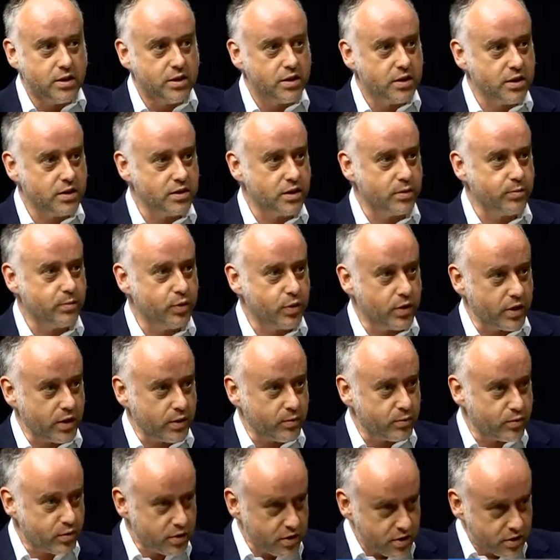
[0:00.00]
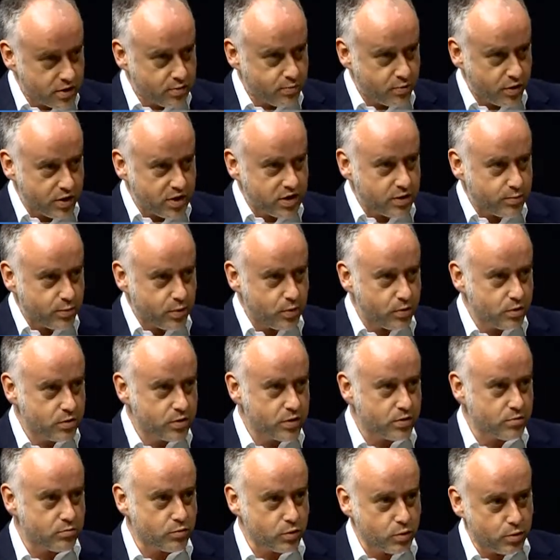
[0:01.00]
Is it putting pr principles
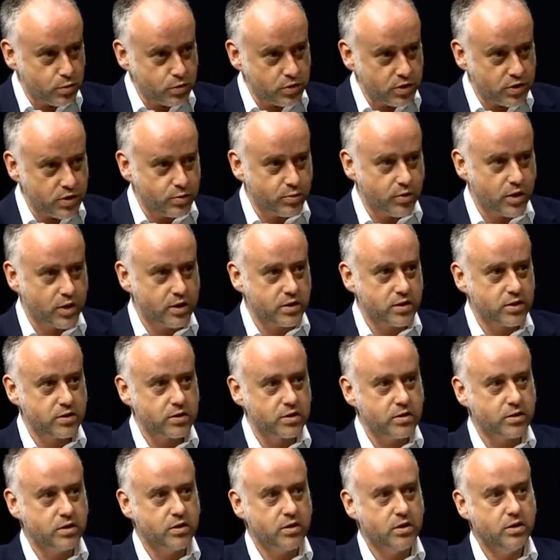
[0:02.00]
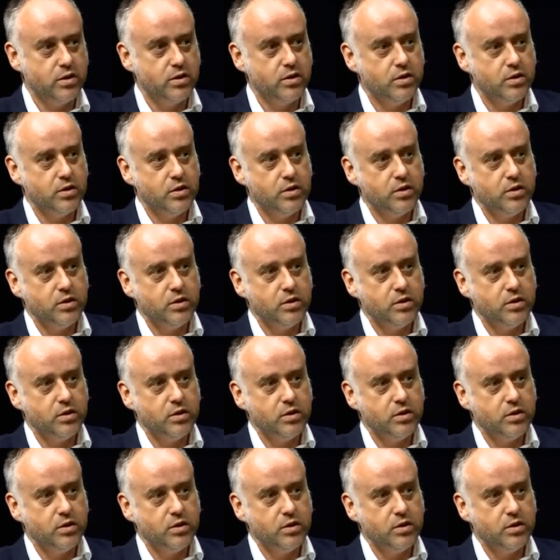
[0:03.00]
and rules into practice? We're still